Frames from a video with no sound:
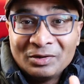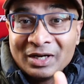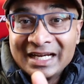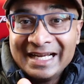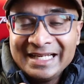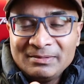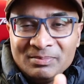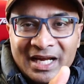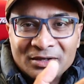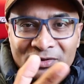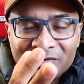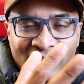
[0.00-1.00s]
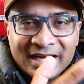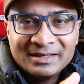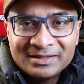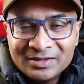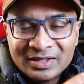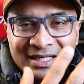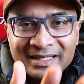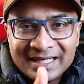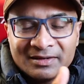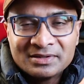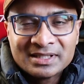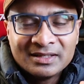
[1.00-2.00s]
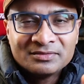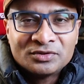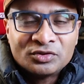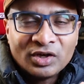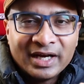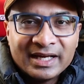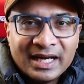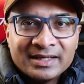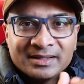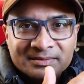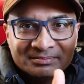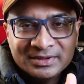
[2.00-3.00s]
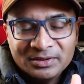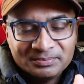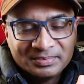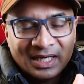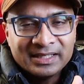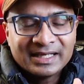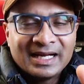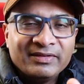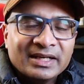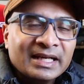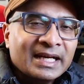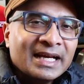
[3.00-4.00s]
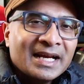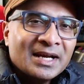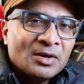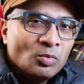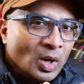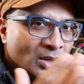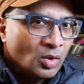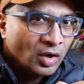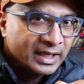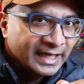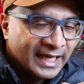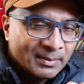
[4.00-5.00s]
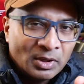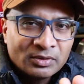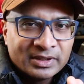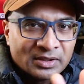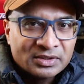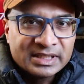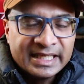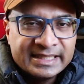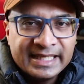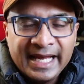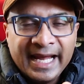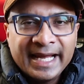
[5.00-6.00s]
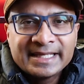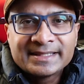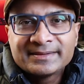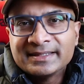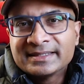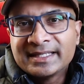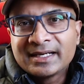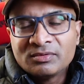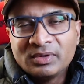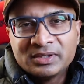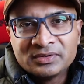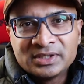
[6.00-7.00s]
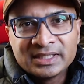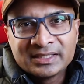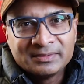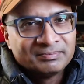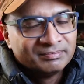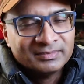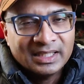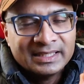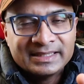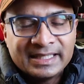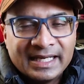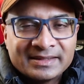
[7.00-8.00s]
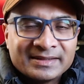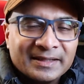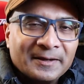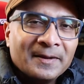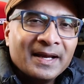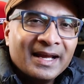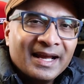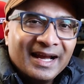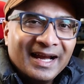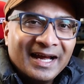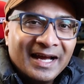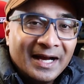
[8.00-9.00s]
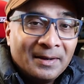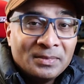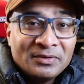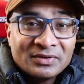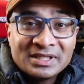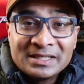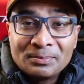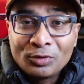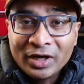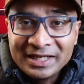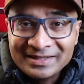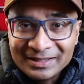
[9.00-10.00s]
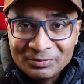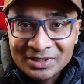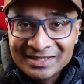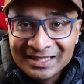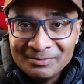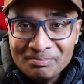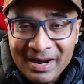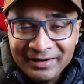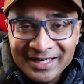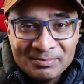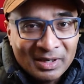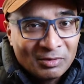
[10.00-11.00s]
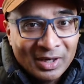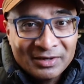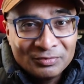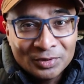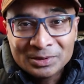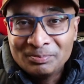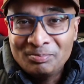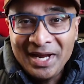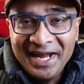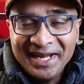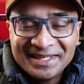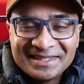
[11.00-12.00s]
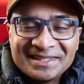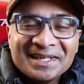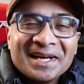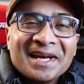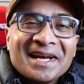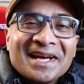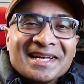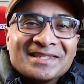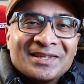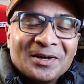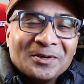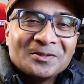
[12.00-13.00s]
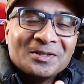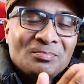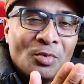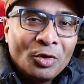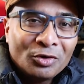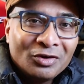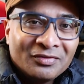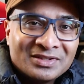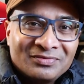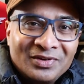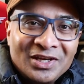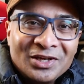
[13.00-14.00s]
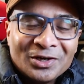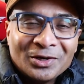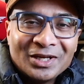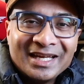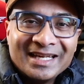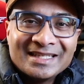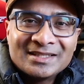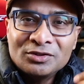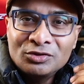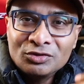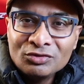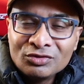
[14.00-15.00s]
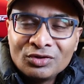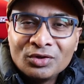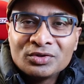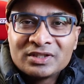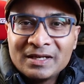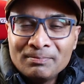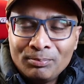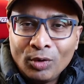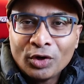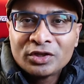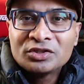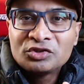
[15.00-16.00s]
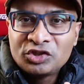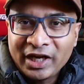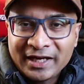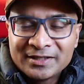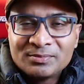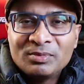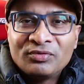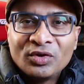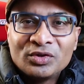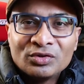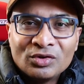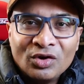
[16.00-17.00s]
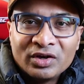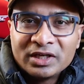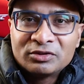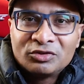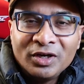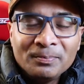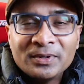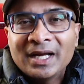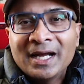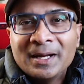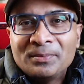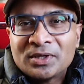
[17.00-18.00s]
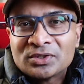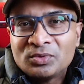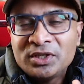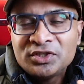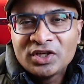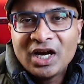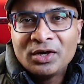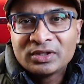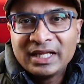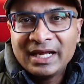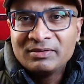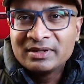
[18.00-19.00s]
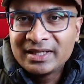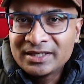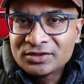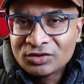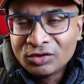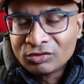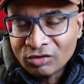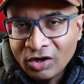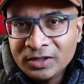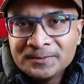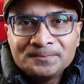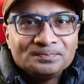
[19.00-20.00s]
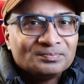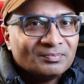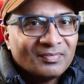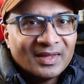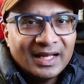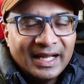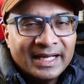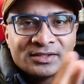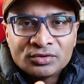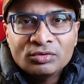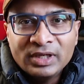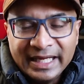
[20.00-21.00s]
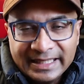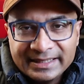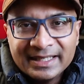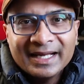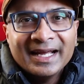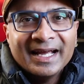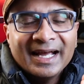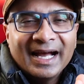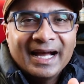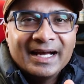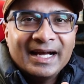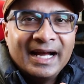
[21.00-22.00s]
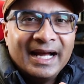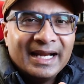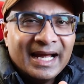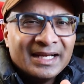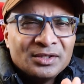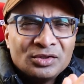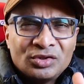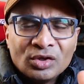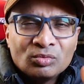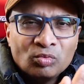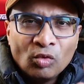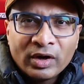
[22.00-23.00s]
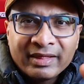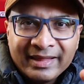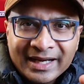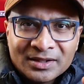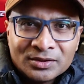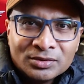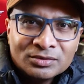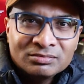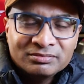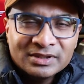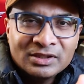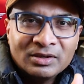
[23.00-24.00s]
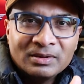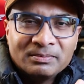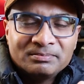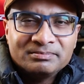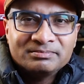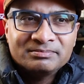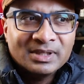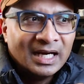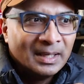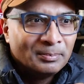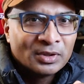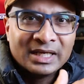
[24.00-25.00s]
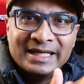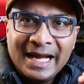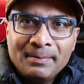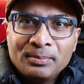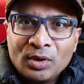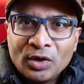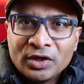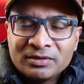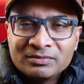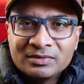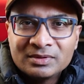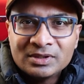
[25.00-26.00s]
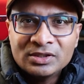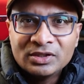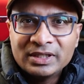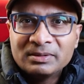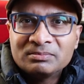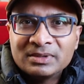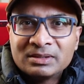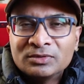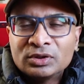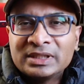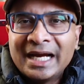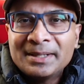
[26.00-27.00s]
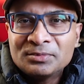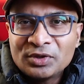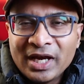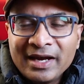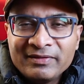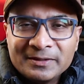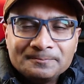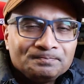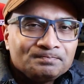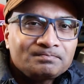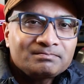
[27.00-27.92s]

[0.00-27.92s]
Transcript: or a nightmare to try and, you know, get ourselves dry under, you know, undercover. One awning came out, that was easy as, the second one was just a disaster. I'm even surprised that we're still married. My wife was pissed. So the moral of this video is do those important checks before you go on a trip, because once you're out there and things go wrong, it's too late. And you don't want that to, you know, put a damp on, you know, the good times you're having.